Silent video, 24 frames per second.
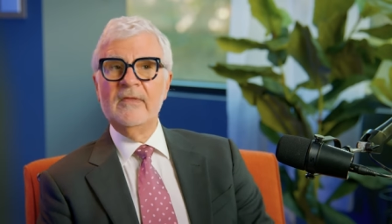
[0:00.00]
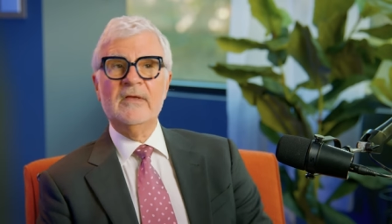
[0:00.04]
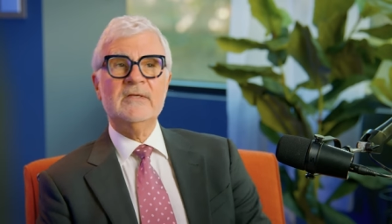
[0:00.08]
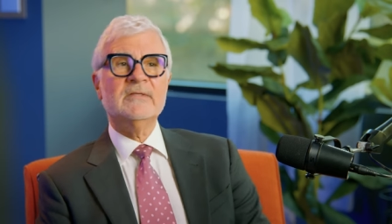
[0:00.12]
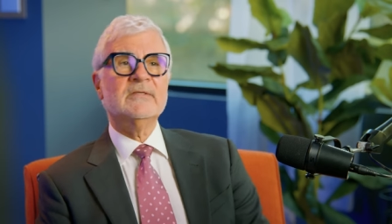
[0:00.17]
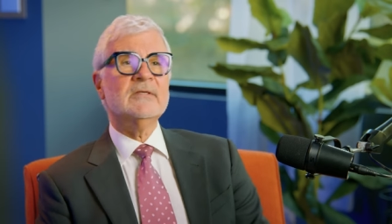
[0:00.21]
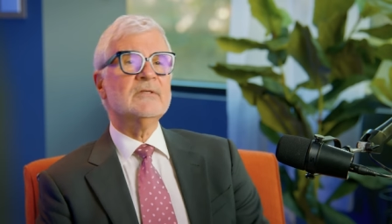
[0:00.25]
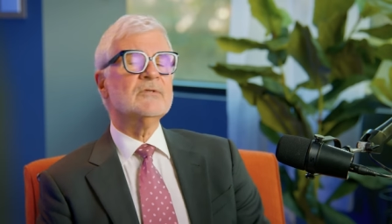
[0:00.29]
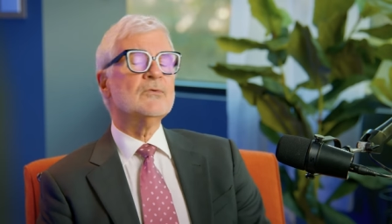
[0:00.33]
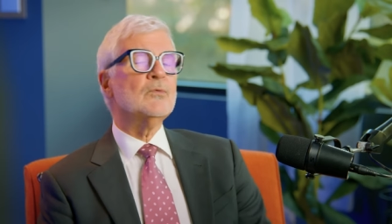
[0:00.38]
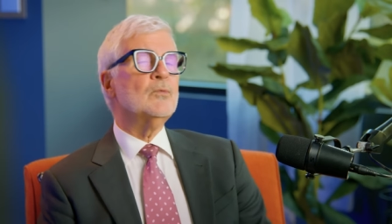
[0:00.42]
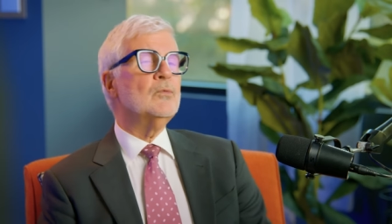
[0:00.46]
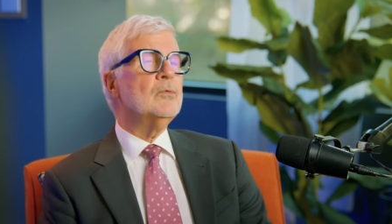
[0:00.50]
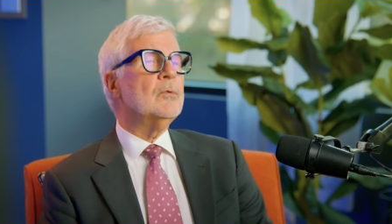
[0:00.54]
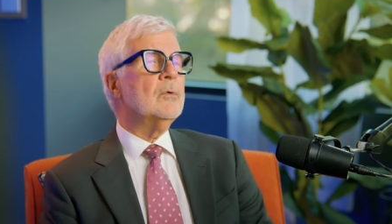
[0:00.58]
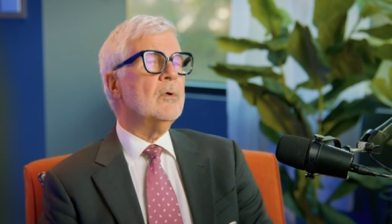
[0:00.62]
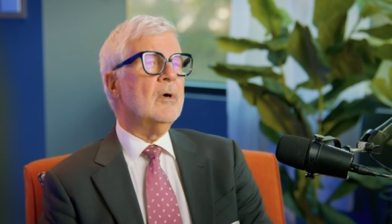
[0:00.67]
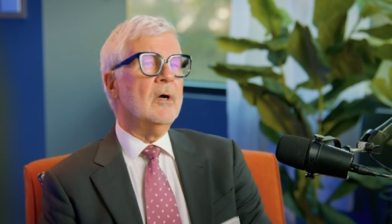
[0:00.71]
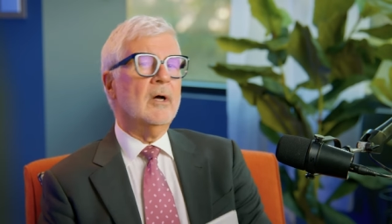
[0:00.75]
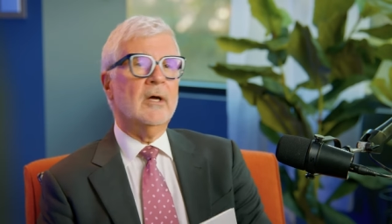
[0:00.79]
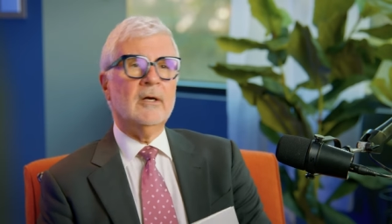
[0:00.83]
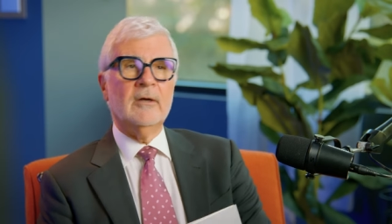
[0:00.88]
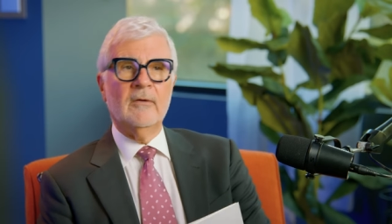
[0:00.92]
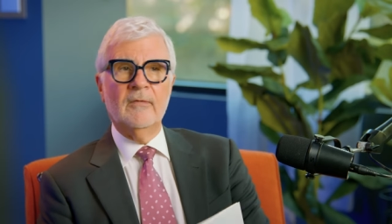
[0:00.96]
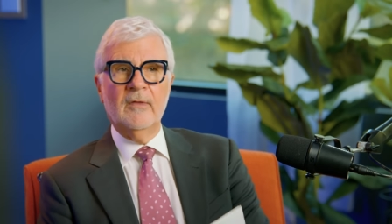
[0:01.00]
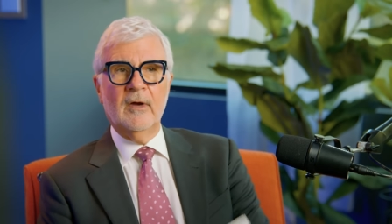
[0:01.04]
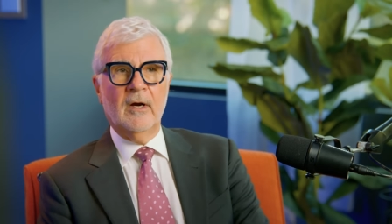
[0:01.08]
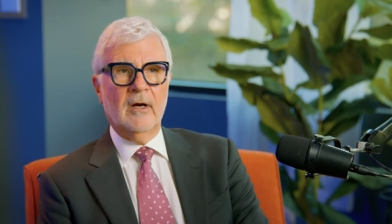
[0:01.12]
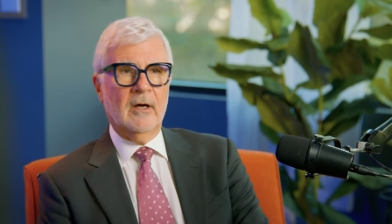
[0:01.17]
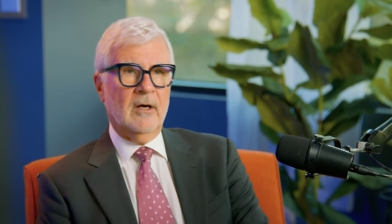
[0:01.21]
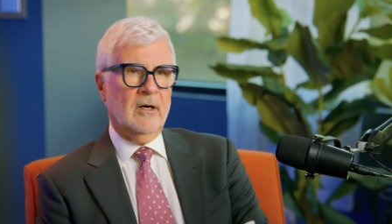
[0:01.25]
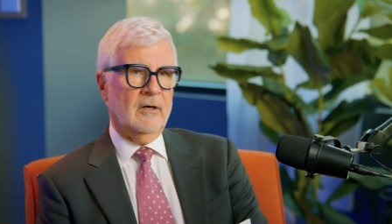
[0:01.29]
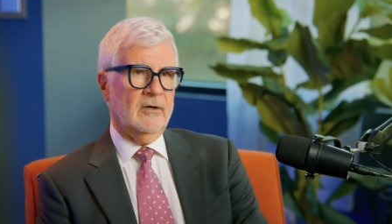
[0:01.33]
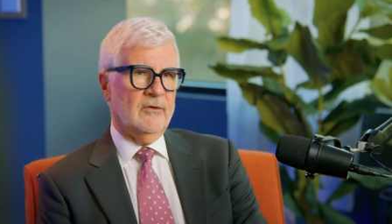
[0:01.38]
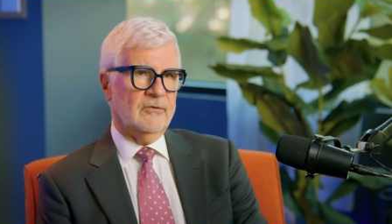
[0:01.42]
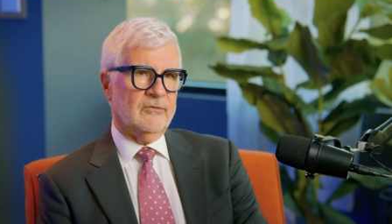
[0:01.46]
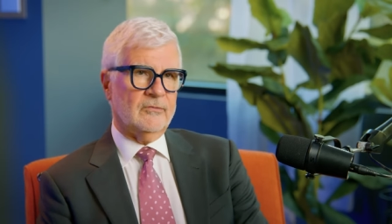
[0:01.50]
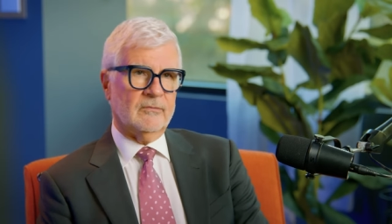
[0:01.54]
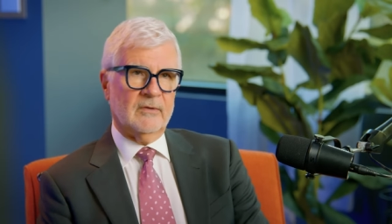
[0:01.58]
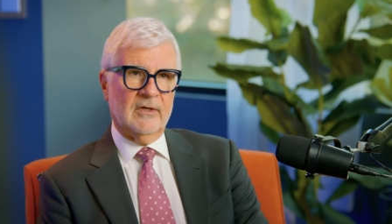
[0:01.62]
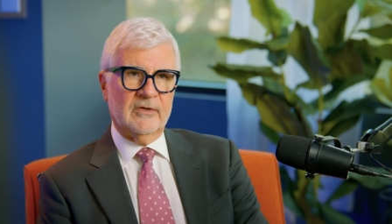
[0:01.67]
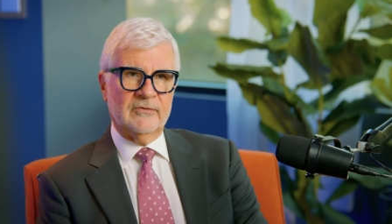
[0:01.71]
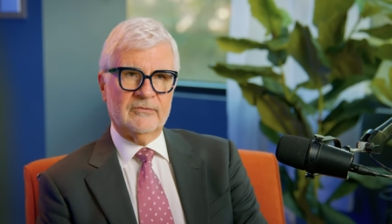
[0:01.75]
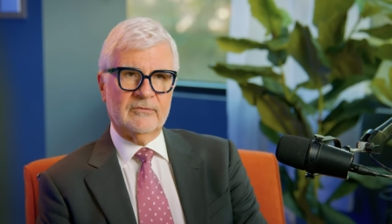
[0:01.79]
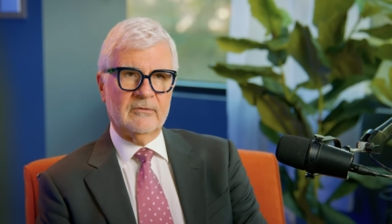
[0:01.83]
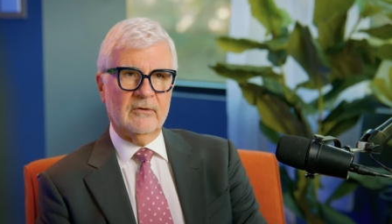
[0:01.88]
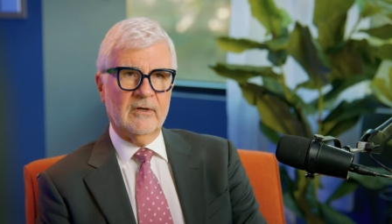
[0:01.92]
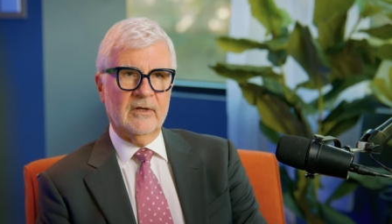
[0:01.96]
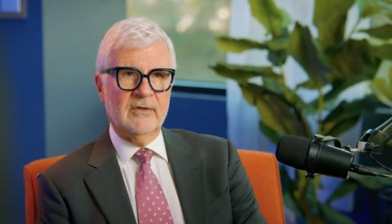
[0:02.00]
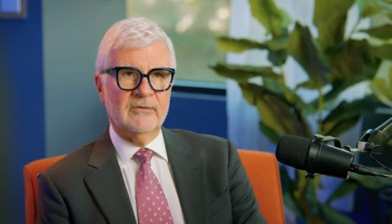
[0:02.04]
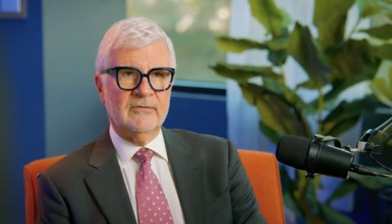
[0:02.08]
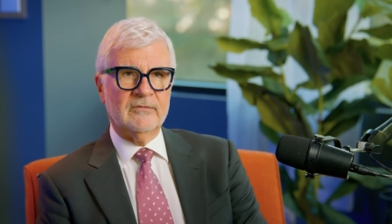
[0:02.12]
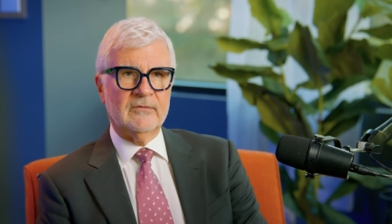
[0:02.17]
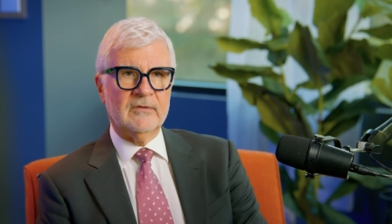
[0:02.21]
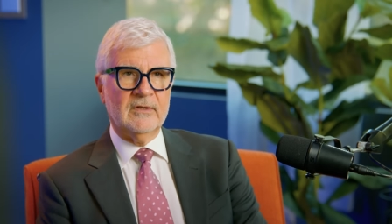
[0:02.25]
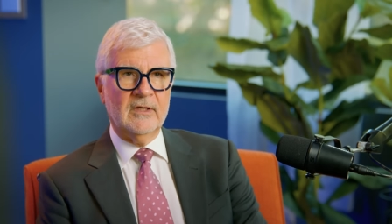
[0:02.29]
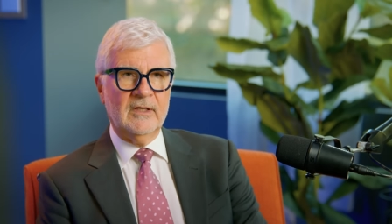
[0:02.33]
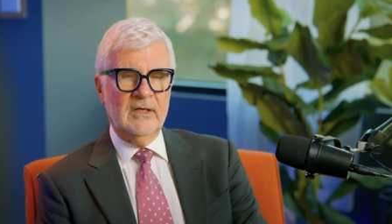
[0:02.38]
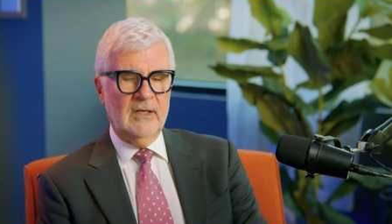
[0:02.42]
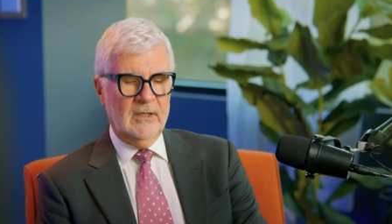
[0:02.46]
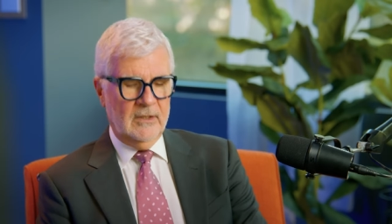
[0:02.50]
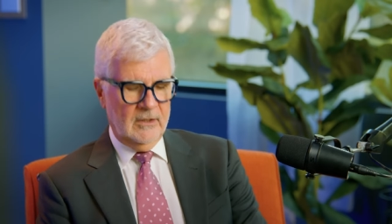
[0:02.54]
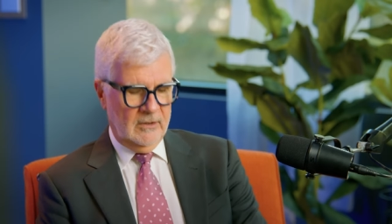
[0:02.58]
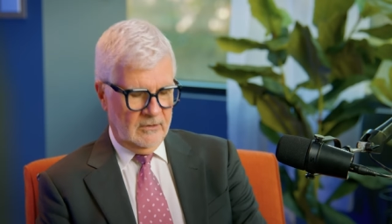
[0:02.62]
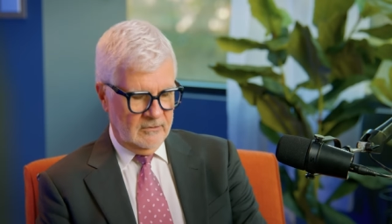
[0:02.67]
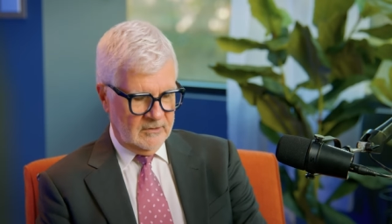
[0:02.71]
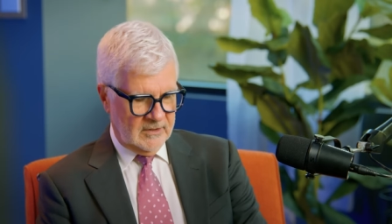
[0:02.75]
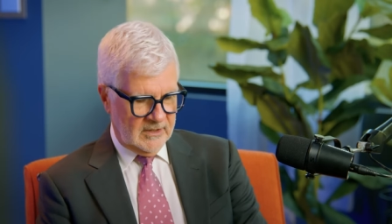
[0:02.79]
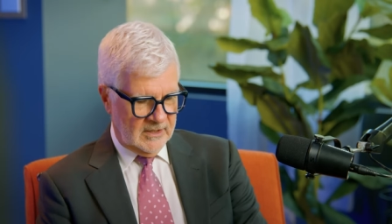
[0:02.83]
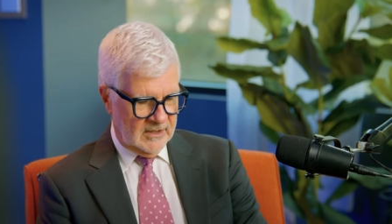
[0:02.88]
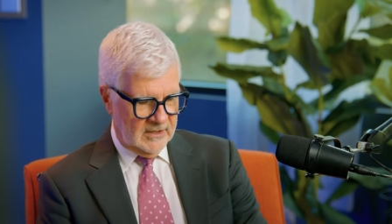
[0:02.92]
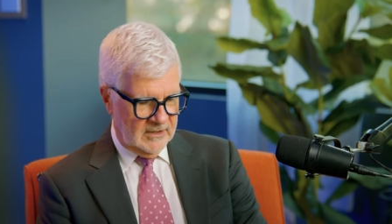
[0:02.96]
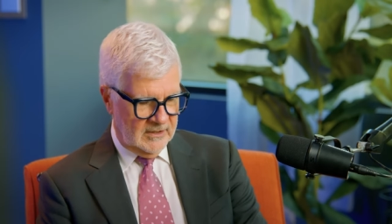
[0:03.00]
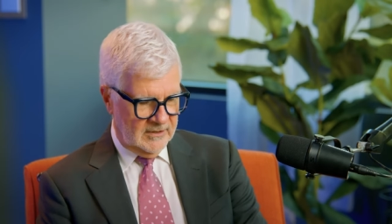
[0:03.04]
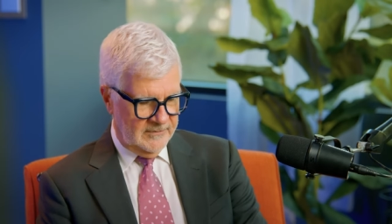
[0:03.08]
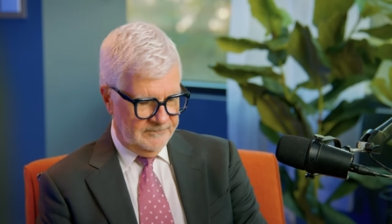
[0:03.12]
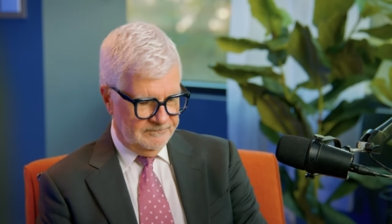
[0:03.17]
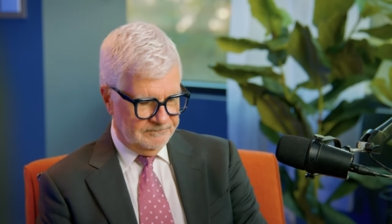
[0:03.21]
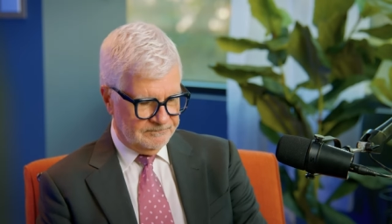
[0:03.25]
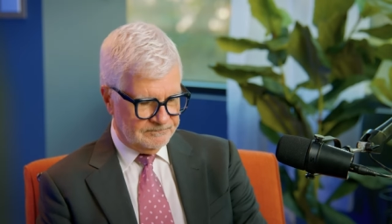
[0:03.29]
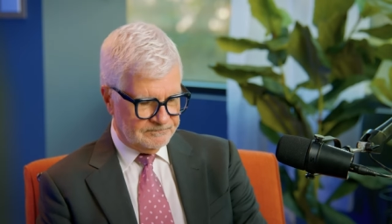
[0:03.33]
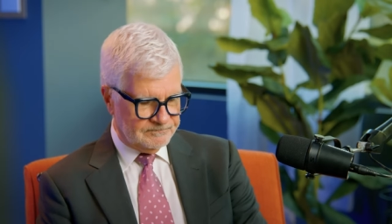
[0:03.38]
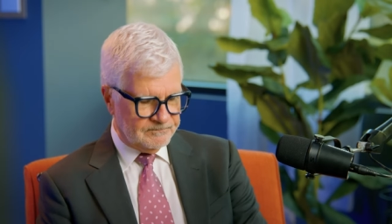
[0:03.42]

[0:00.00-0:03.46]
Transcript: this is one of the hardest restaurants to eat okay in.